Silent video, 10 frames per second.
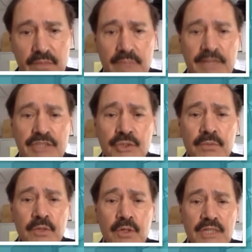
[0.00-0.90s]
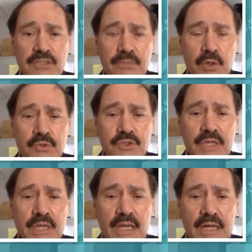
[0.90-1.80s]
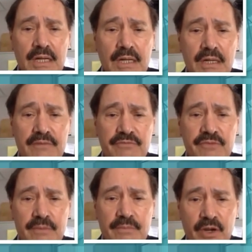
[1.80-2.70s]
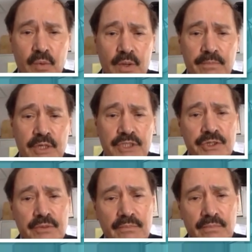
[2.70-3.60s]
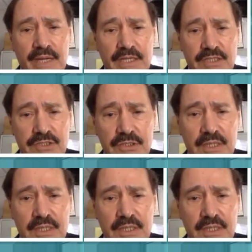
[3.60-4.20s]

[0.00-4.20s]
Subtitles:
measurable, I suppose, from airway pressure minus